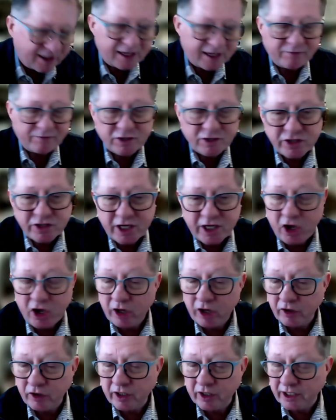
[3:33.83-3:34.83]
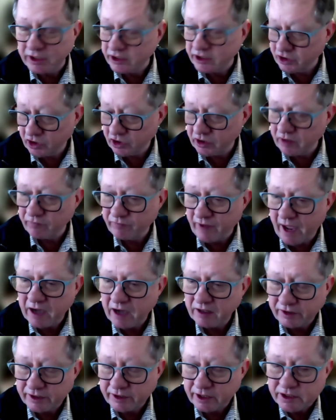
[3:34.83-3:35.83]
if there's any honor, it's to the
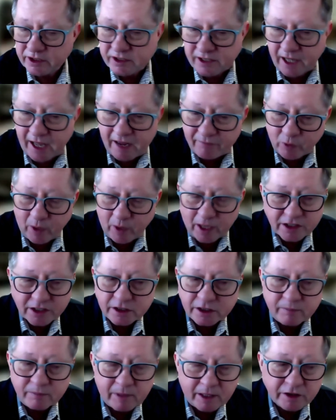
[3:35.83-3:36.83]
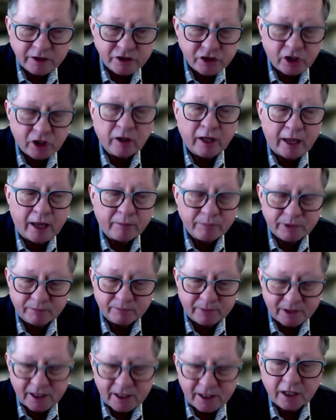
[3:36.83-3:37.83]
faculty and staff who actually make this all happen.
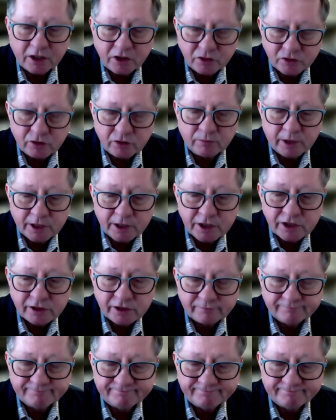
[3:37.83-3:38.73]
But thank you so much.